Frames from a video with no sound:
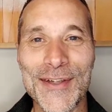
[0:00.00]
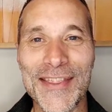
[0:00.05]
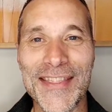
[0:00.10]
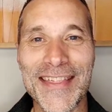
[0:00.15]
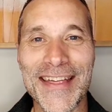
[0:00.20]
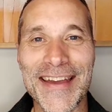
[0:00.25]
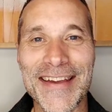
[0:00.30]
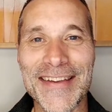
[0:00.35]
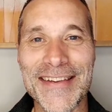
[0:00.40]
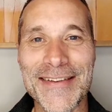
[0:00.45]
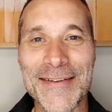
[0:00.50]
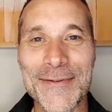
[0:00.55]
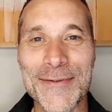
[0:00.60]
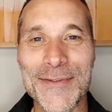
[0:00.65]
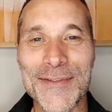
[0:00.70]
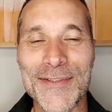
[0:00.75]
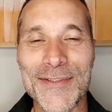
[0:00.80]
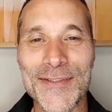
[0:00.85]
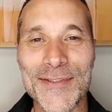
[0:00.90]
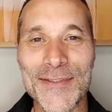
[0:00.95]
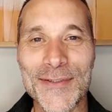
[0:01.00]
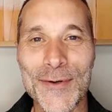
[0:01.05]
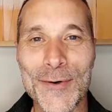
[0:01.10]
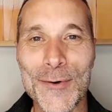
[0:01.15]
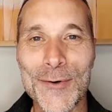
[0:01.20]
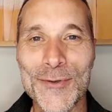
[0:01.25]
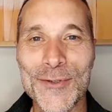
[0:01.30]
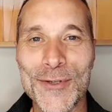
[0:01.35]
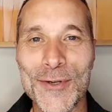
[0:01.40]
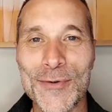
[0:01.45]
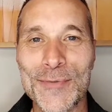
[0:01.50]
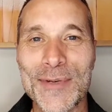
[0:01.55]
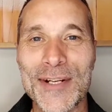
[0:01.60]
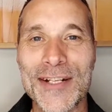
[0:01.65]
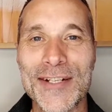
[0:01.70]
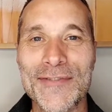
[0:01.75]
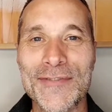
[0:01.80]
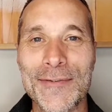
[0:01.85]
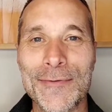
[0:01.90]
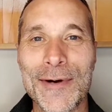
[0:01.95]
Thank you so
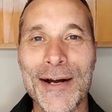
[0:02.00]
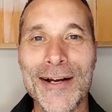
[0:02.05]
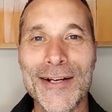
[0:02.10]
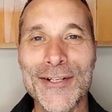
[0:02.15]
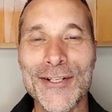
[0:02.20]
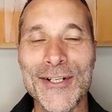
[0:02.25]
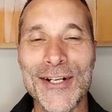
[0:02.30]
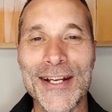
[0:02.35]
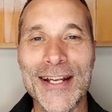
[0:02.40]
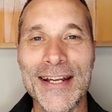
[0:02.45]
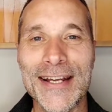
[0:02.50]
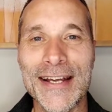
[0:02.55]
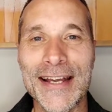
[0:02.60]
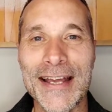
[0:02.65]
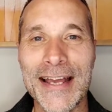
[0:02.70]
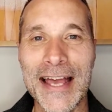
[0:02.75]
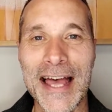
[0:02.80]
much for watching.